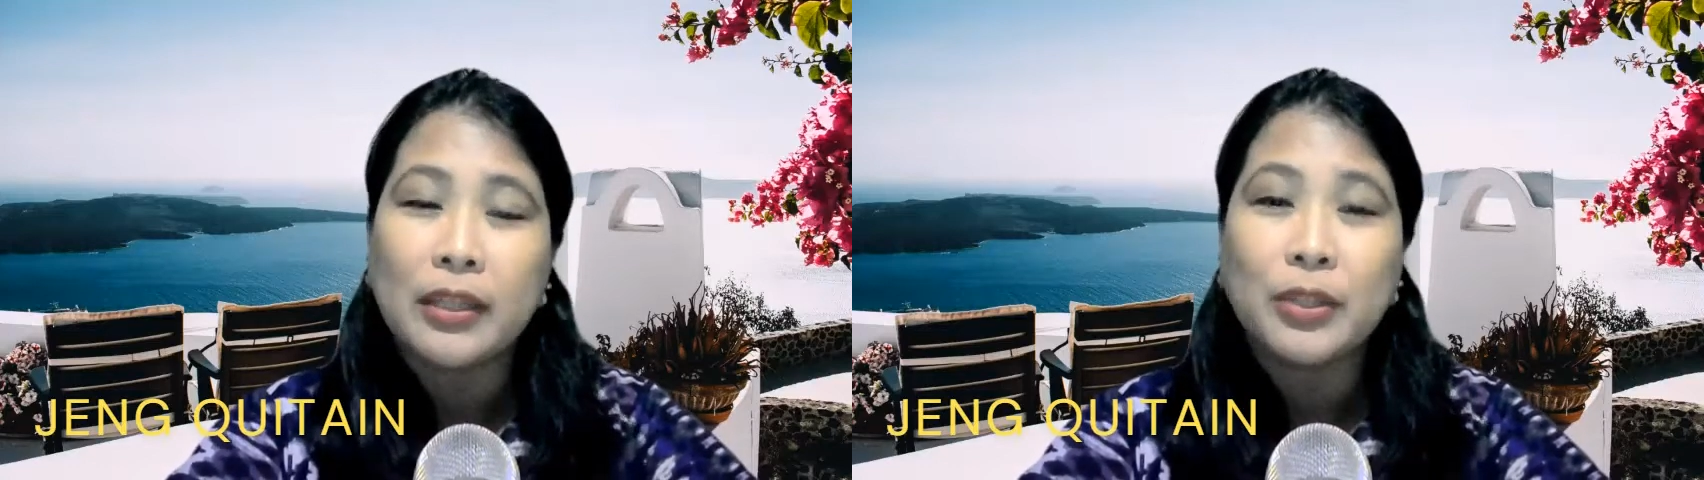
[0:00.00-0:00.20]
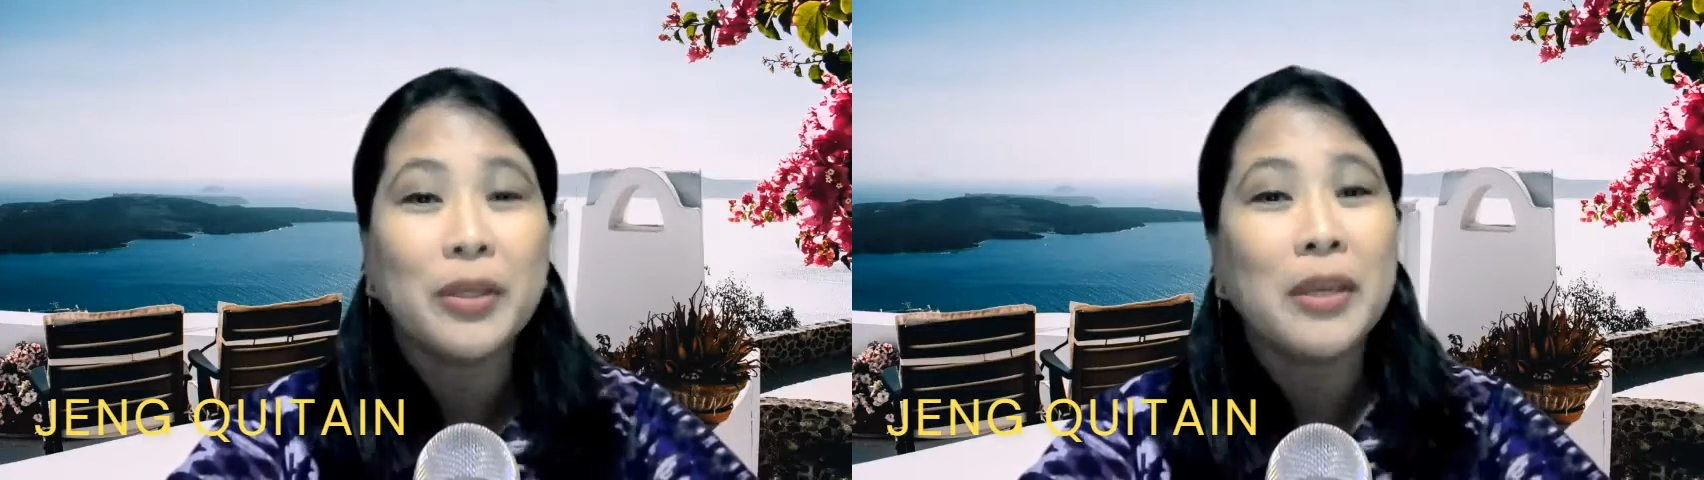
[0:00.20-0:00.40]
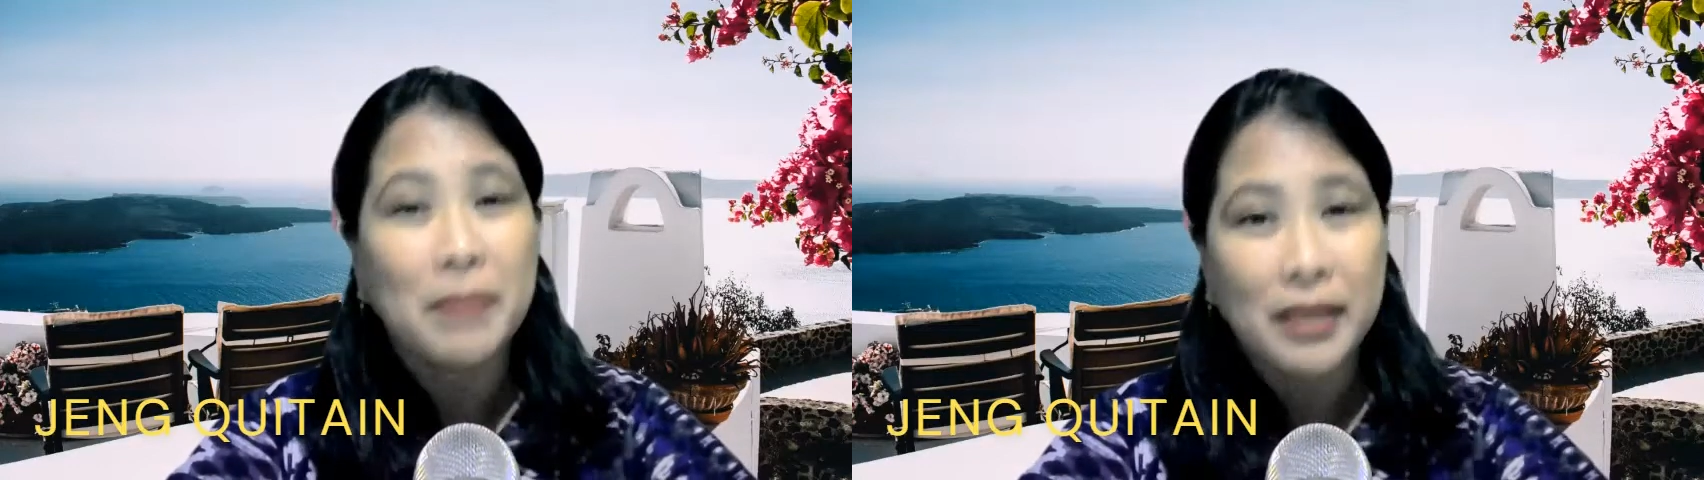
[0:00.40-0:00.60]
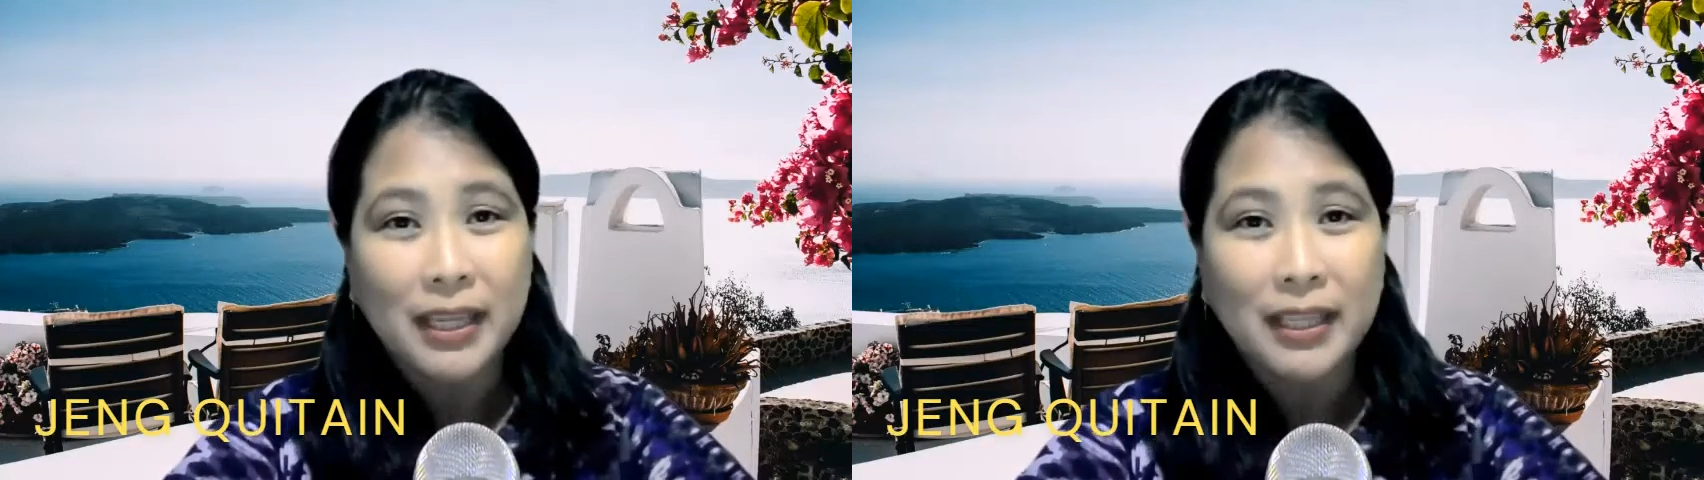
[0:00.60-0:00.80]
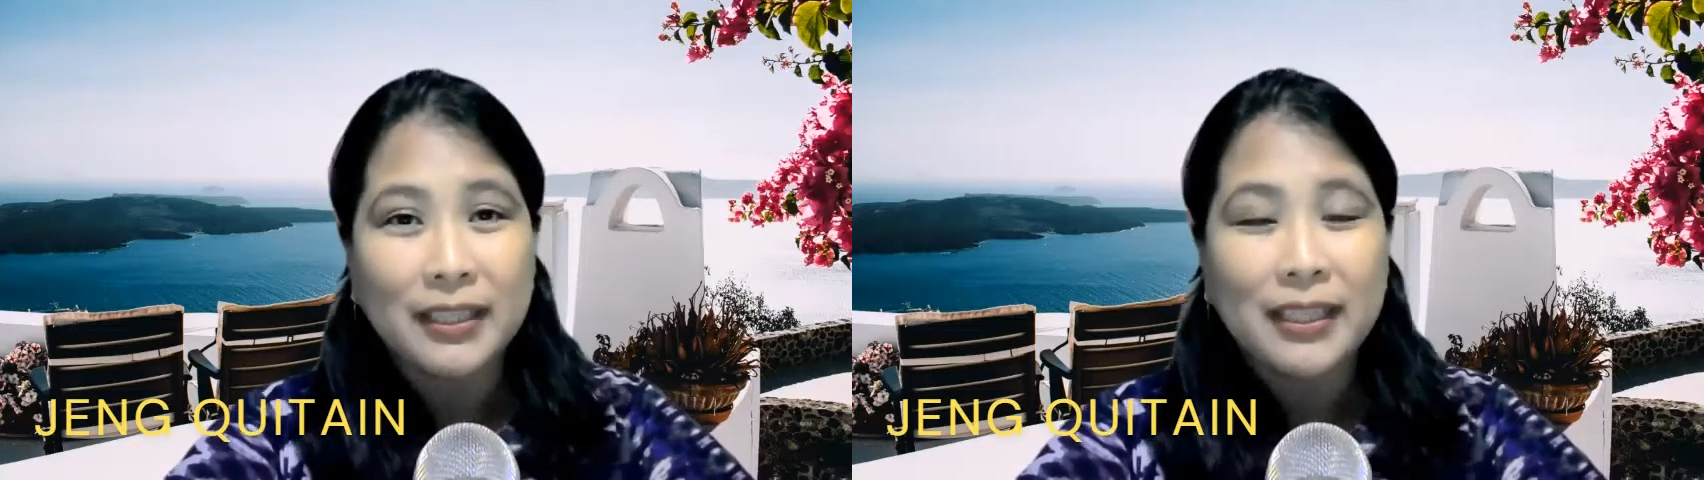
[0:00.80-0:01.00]
took him
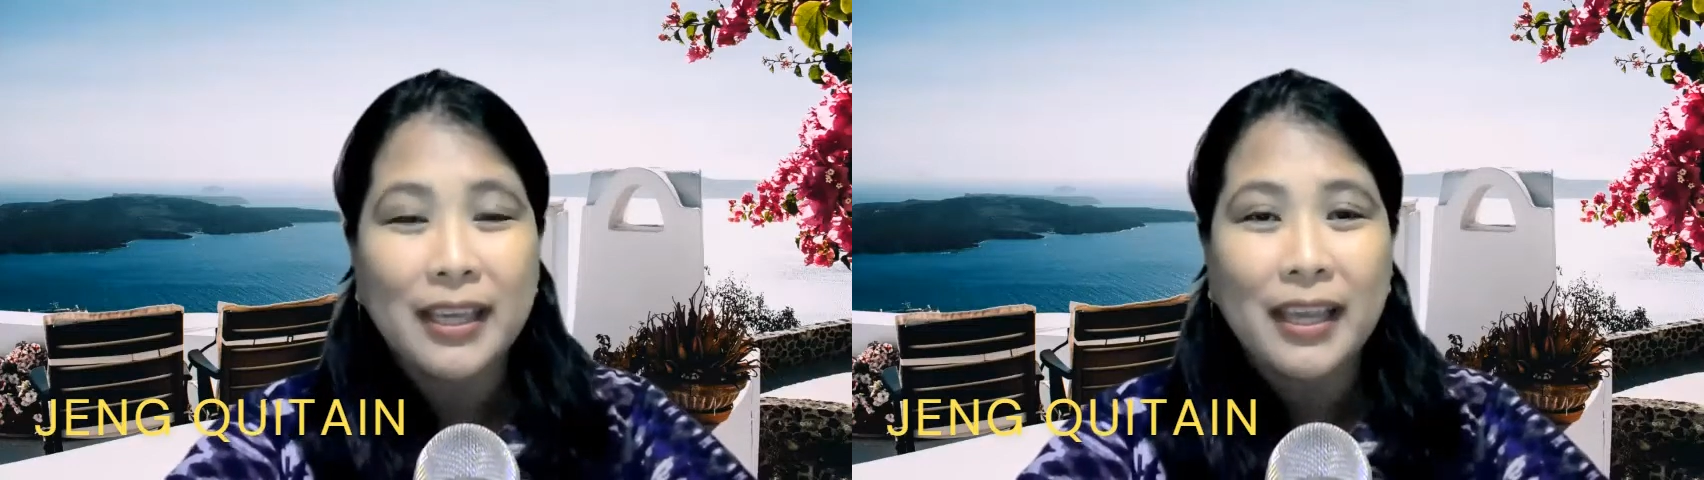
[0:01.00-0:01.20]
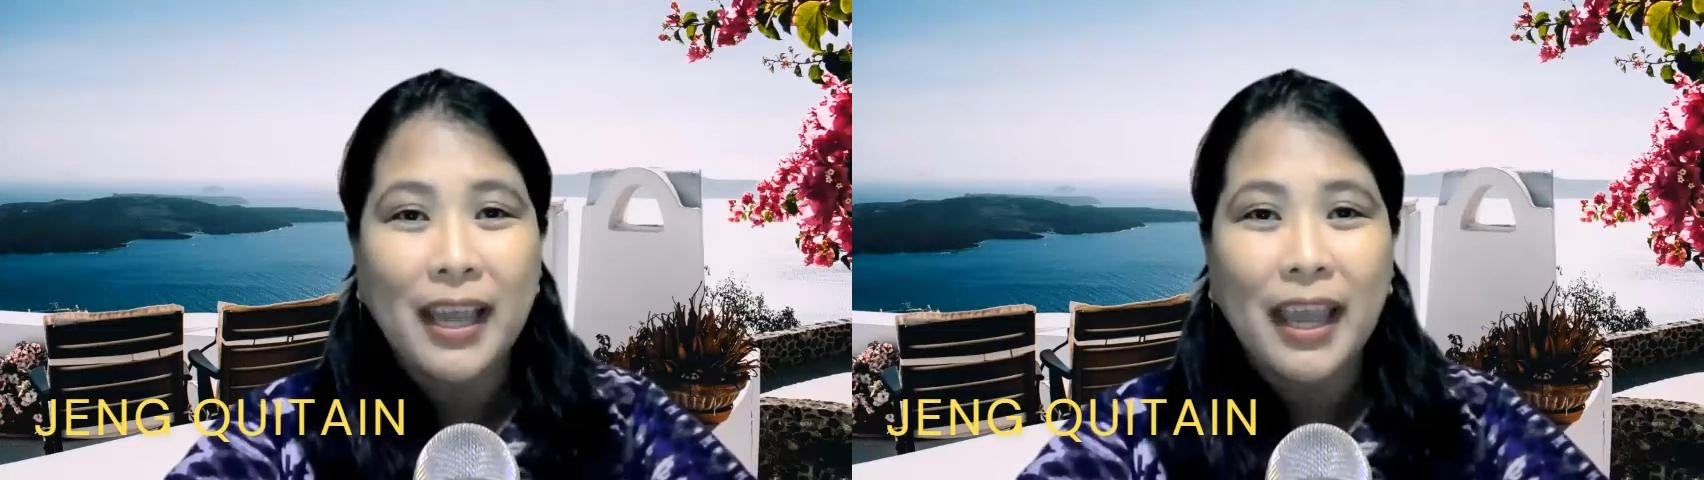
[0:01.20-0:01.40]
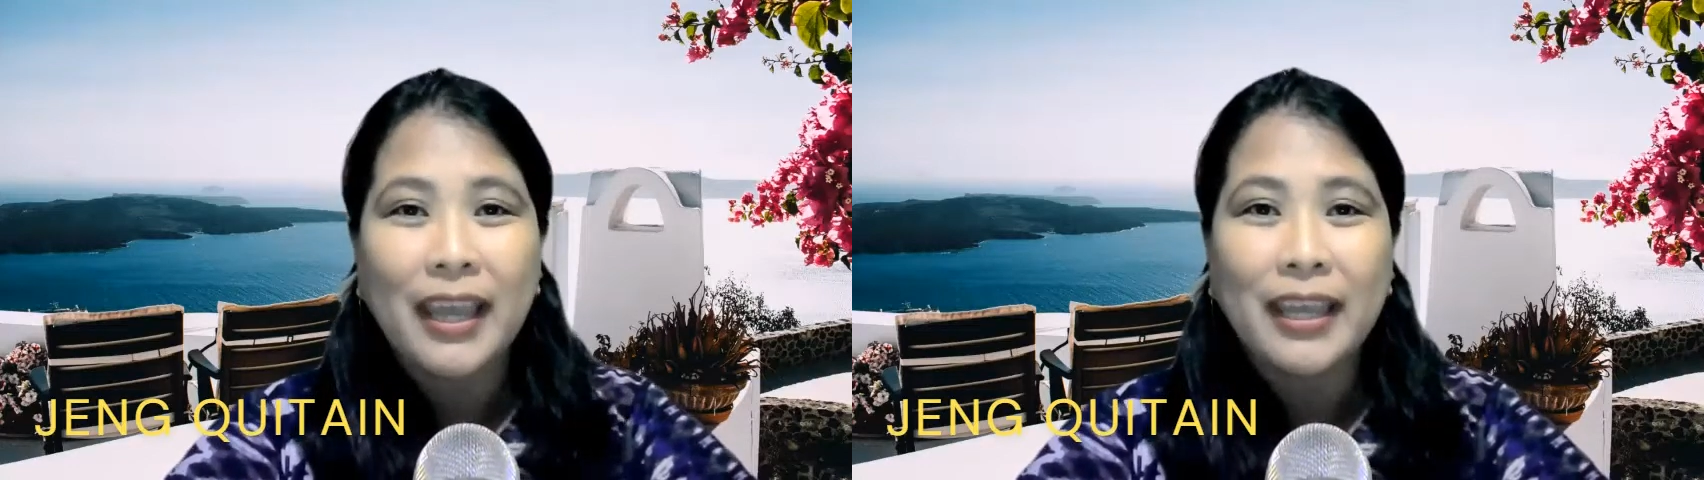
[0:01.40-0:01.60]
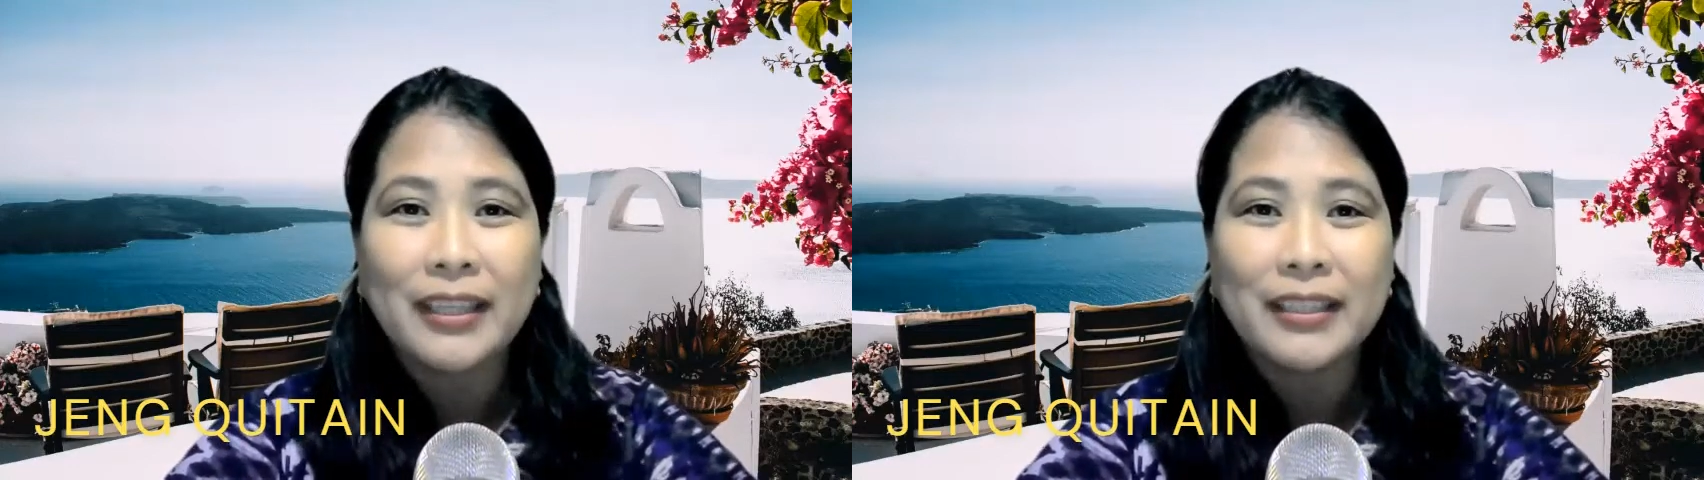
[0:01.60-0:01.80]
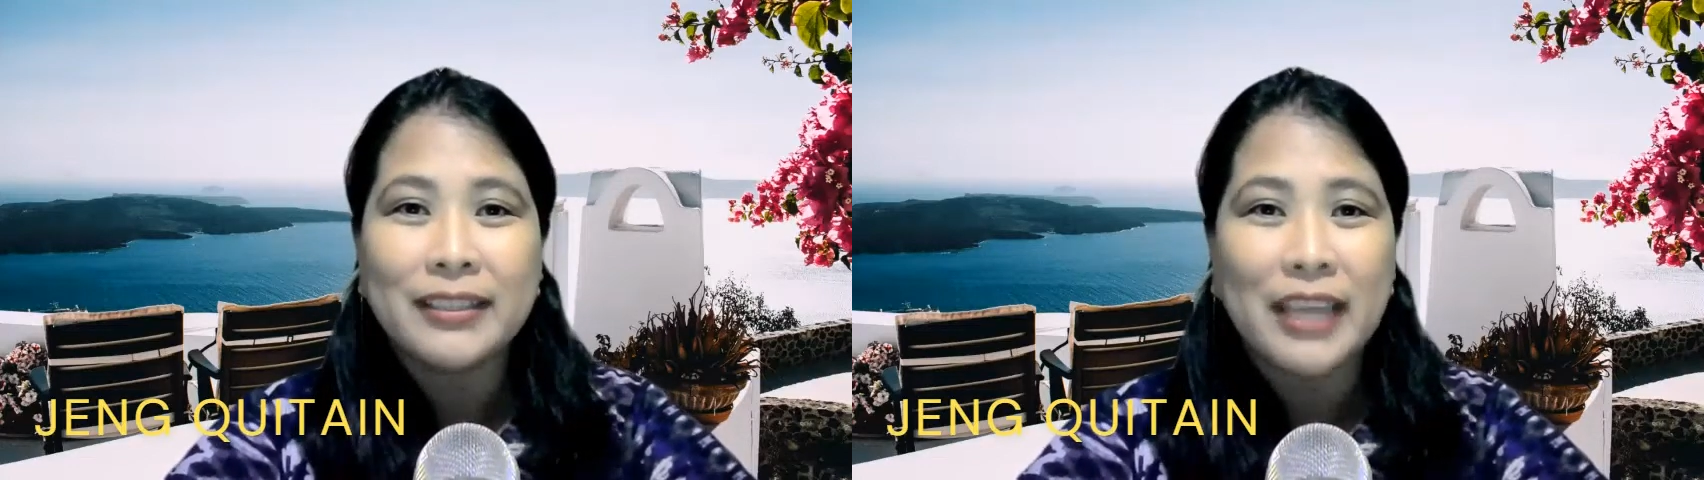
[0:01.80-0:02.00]
in
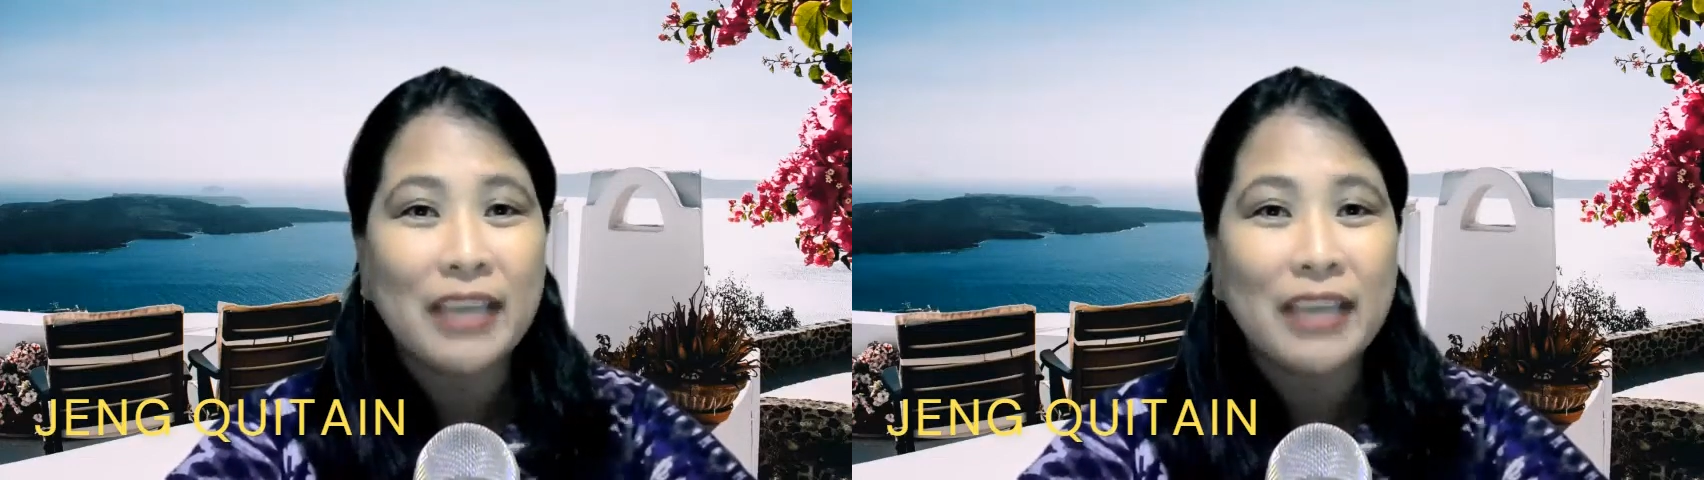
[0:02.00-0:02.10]
and